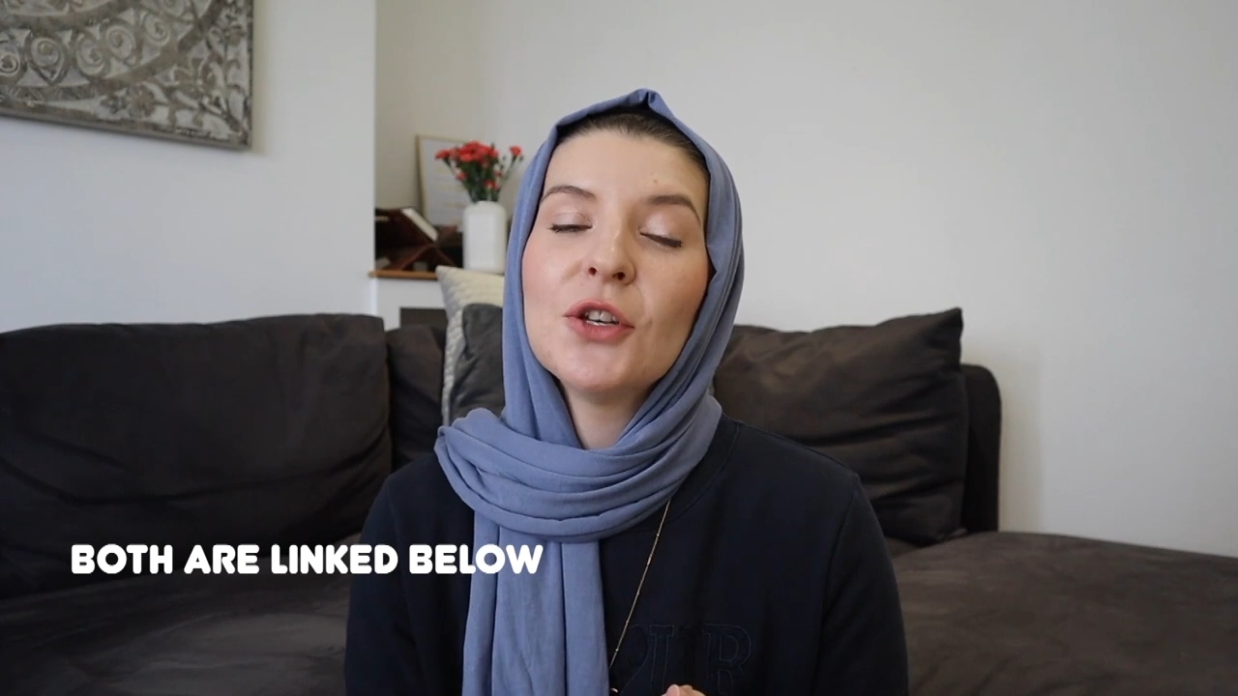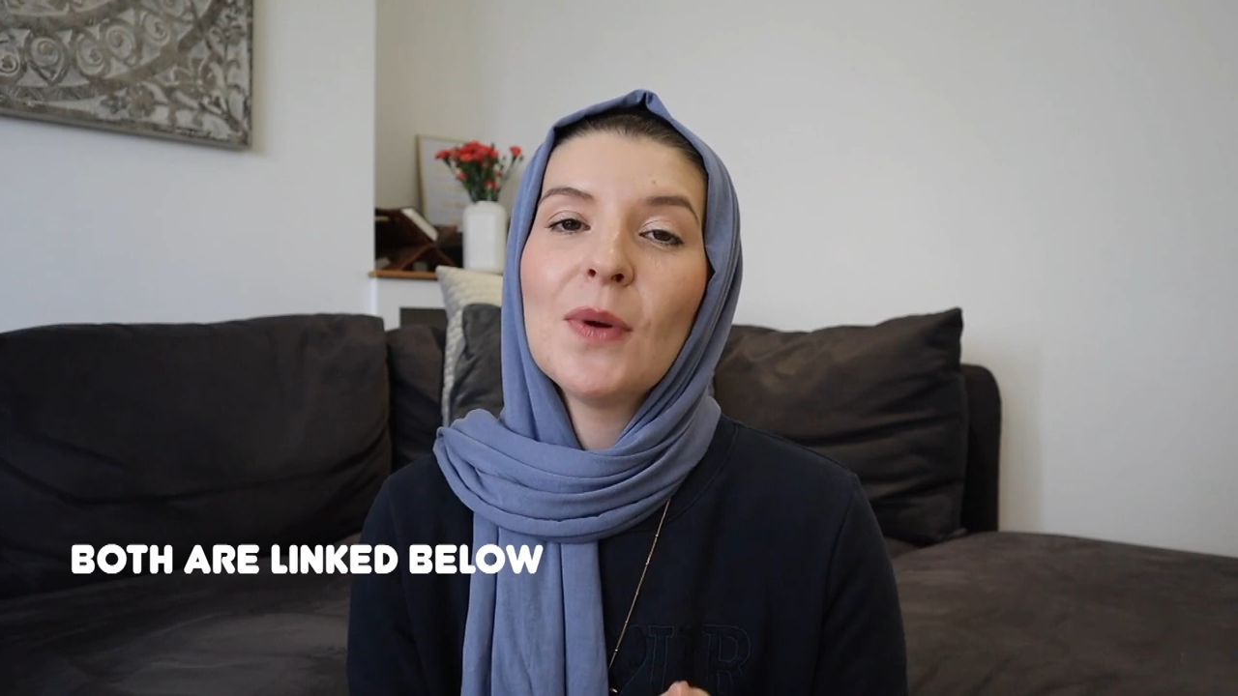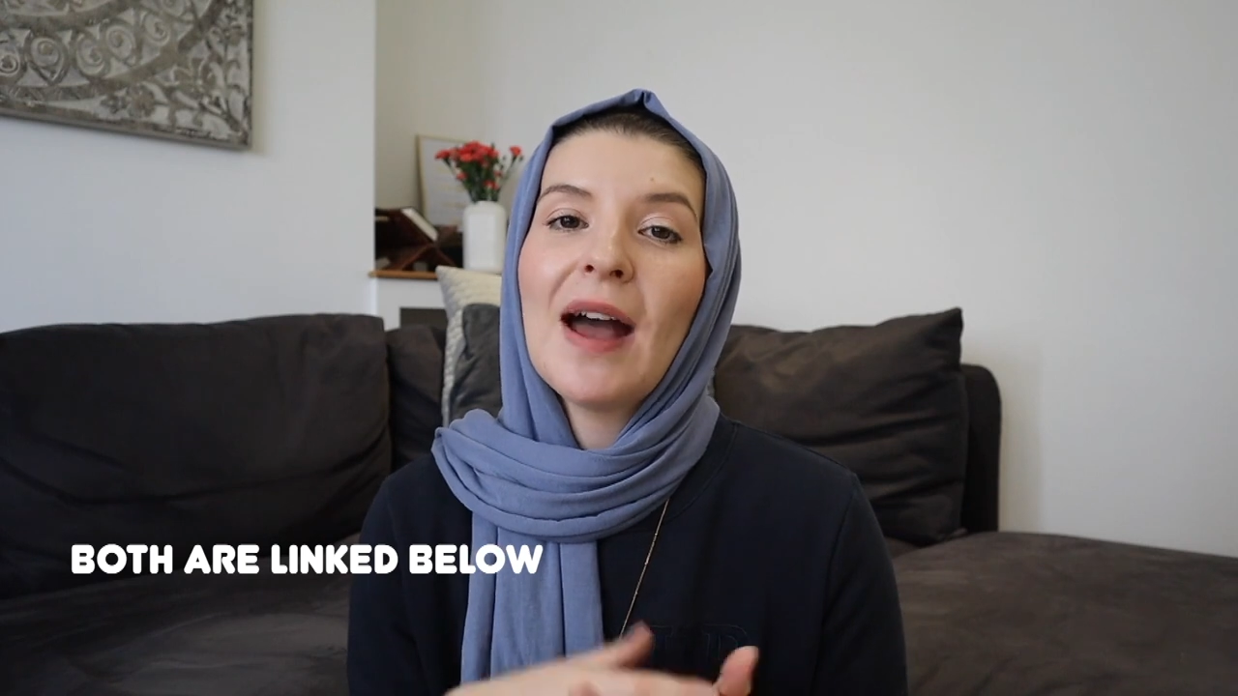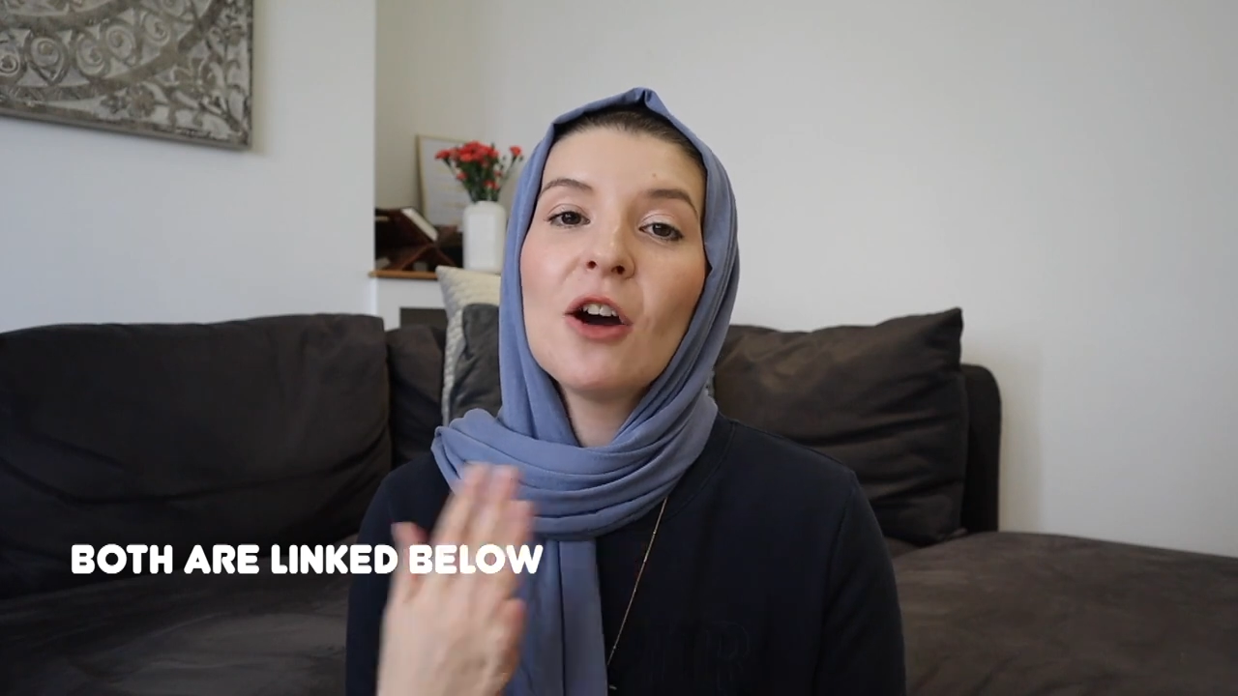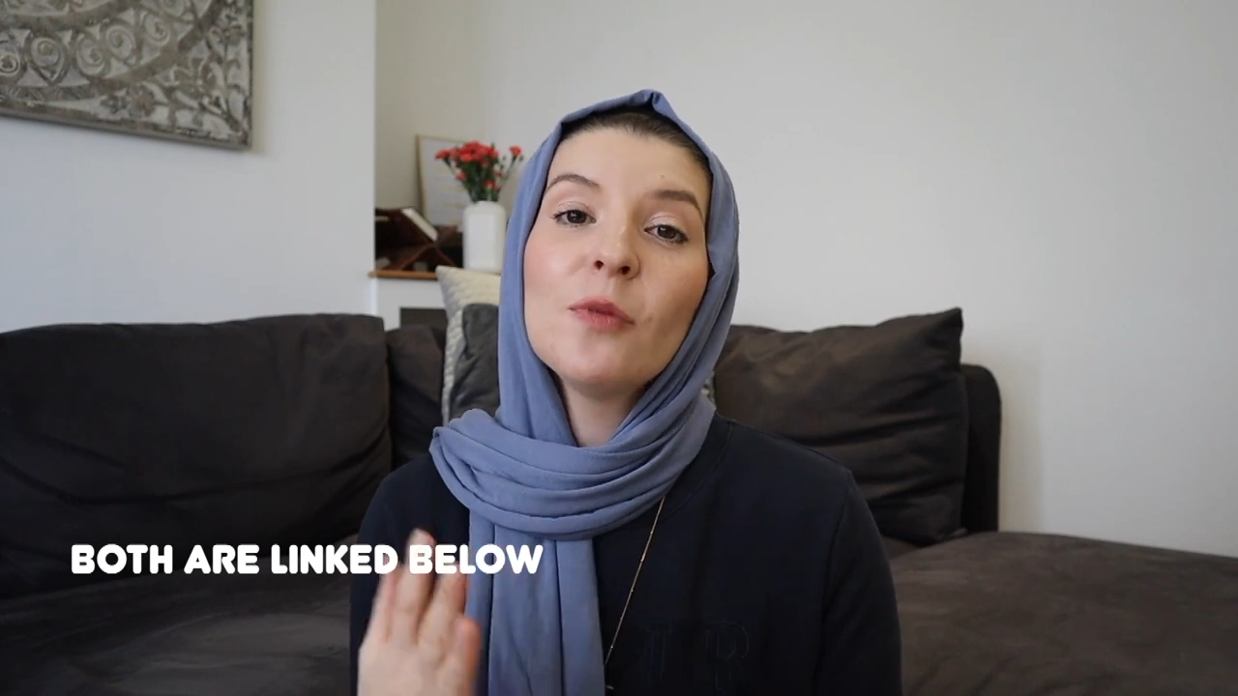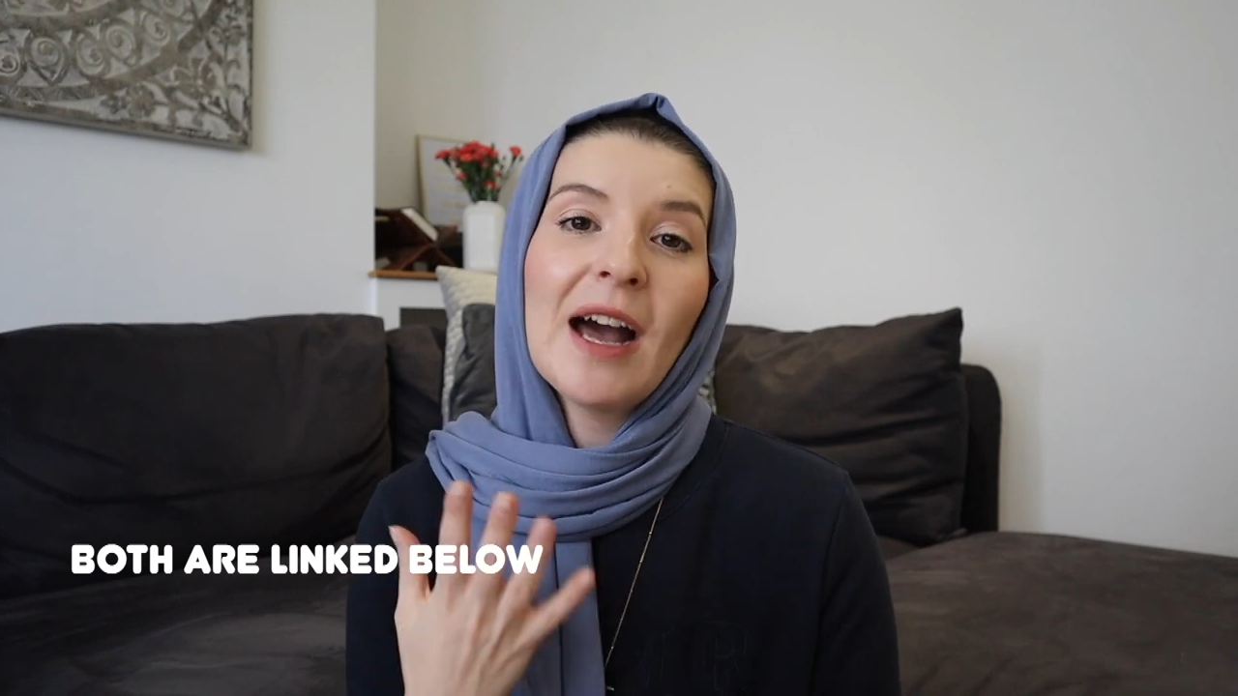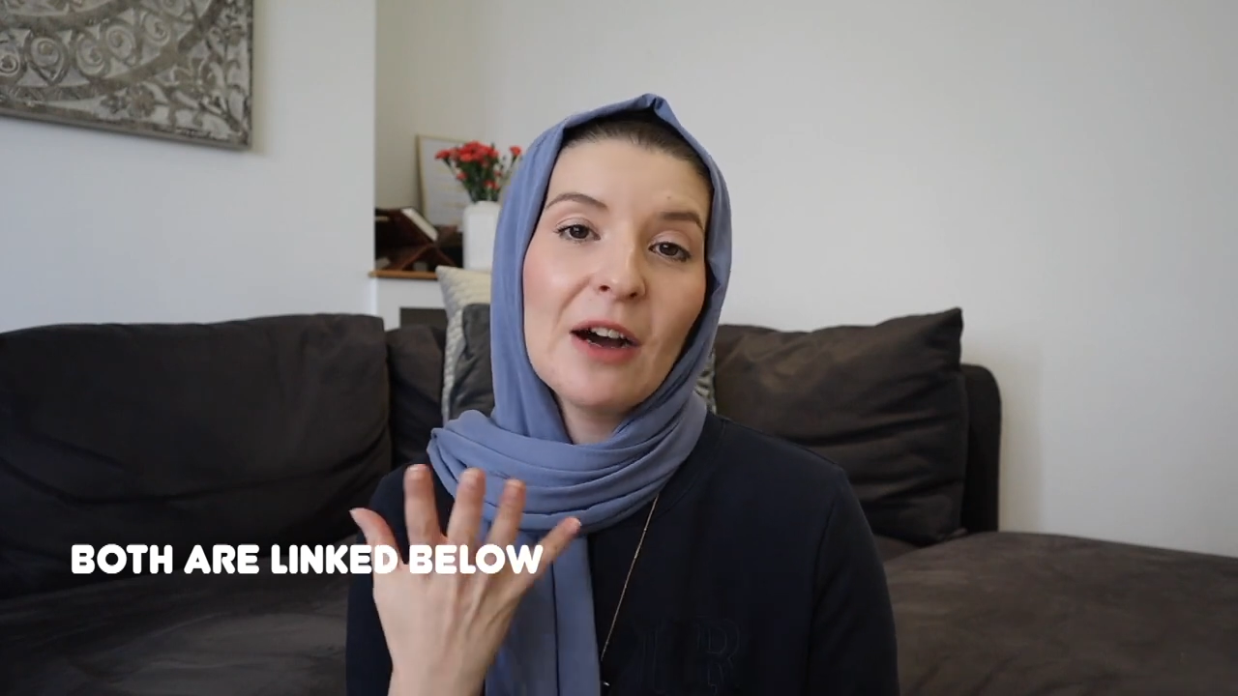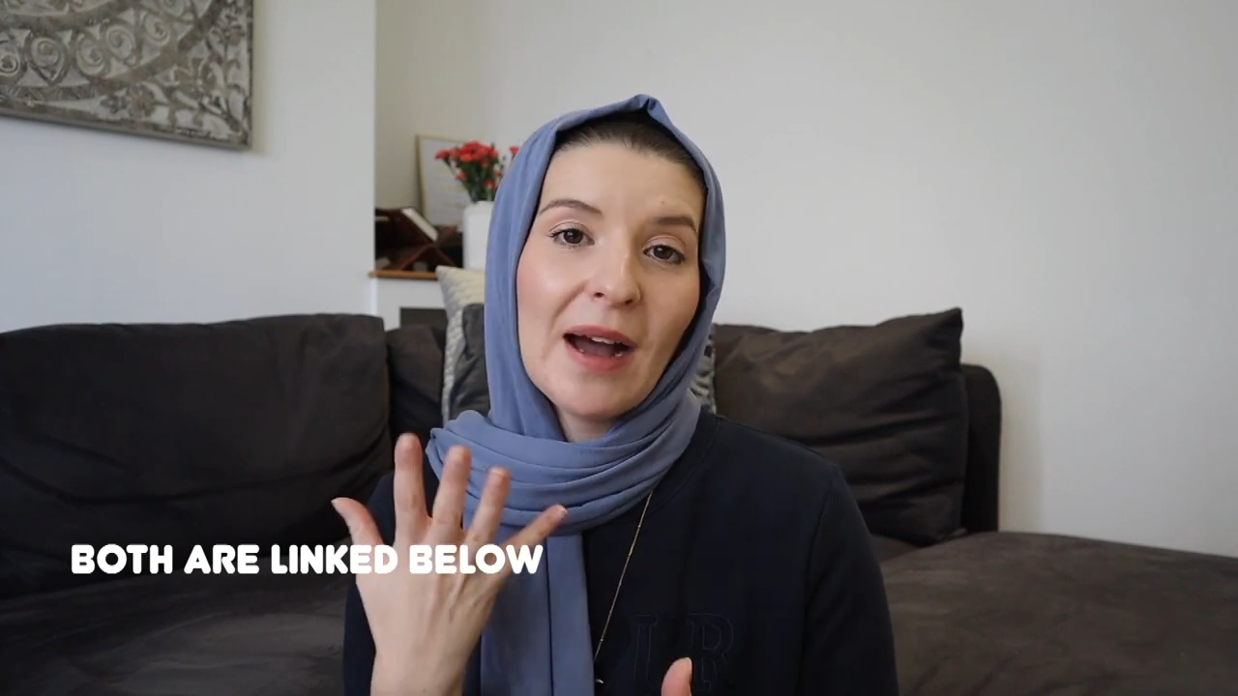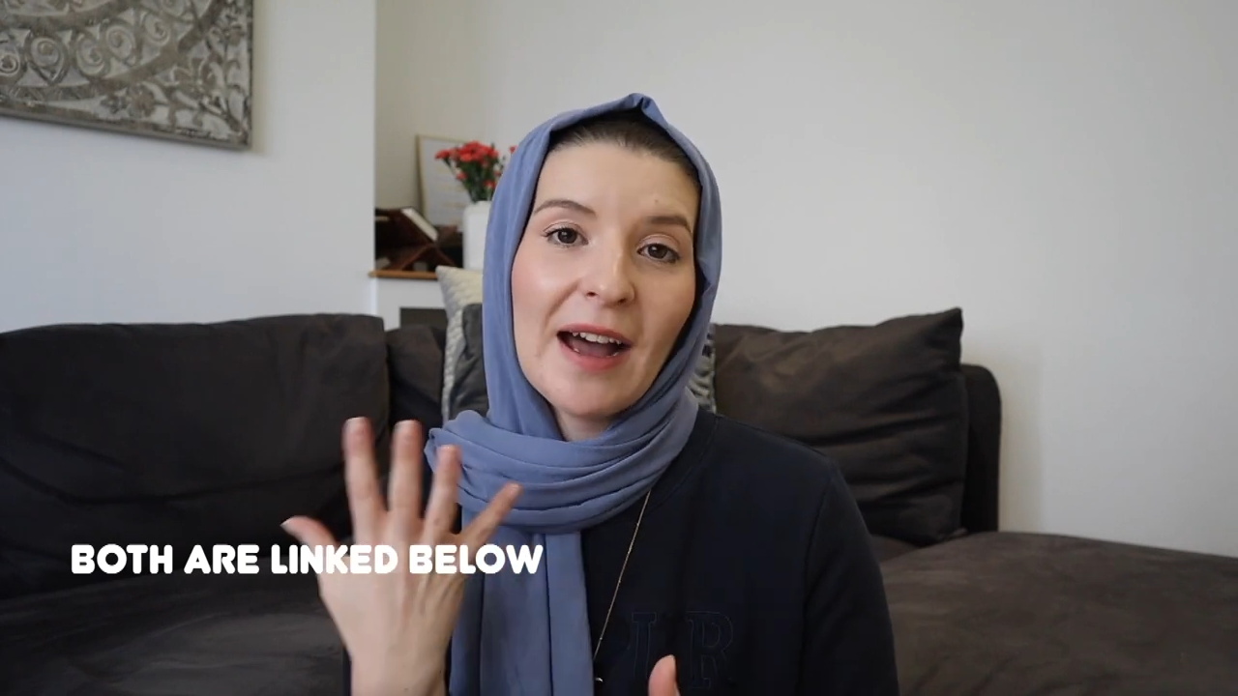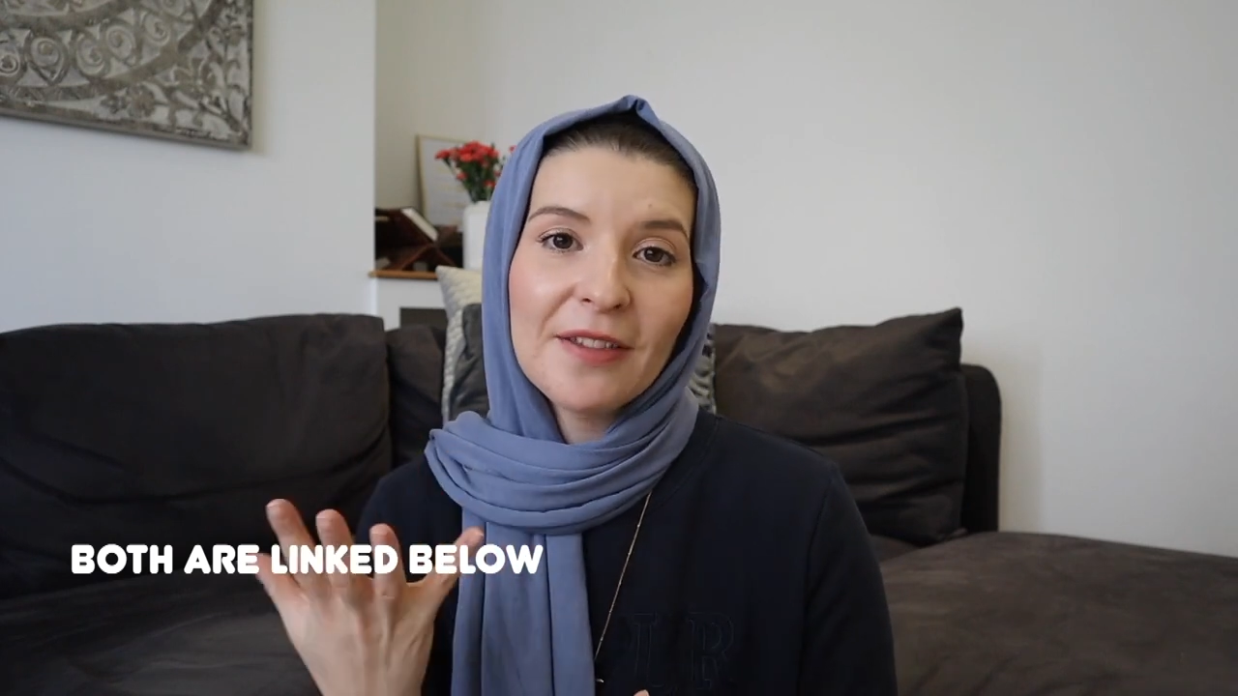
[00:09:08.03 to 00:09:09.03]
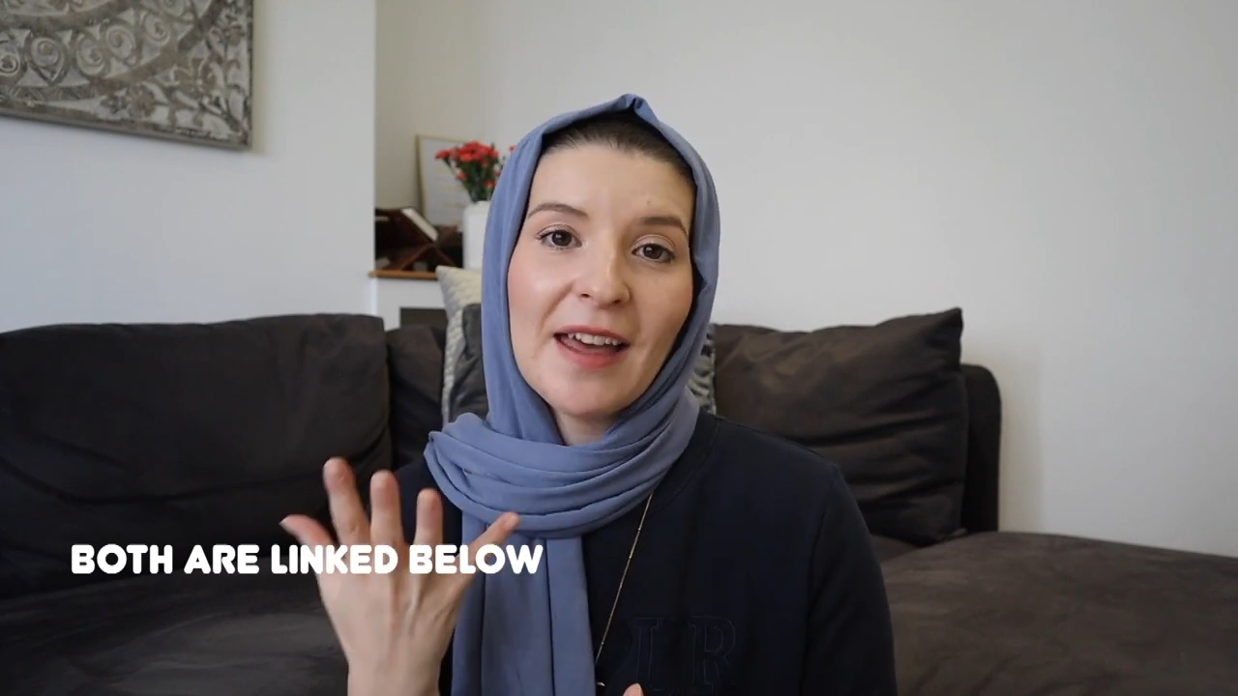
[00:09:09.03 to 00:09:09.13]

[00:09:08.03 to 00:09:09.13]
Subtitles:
to help out at